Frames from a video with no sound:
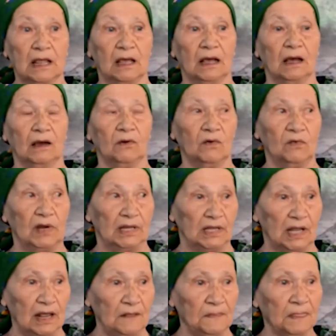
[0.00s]
After these
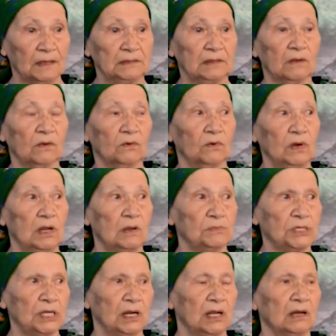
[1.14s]
events, when we
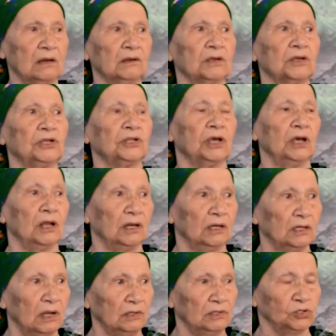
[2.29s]
came to
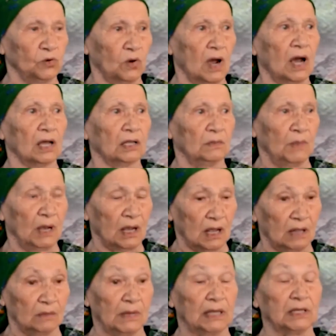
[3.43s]
Uzbekistan, when I went out to
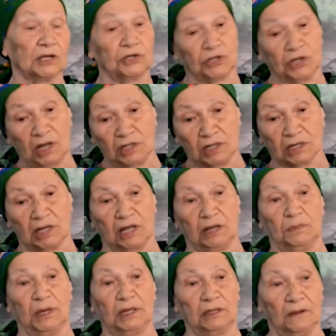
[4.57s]
play, if my
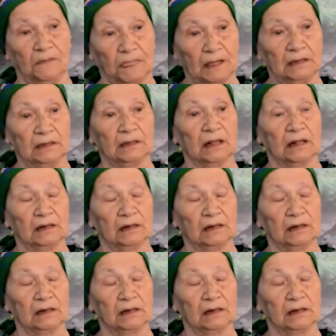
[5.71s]
mother said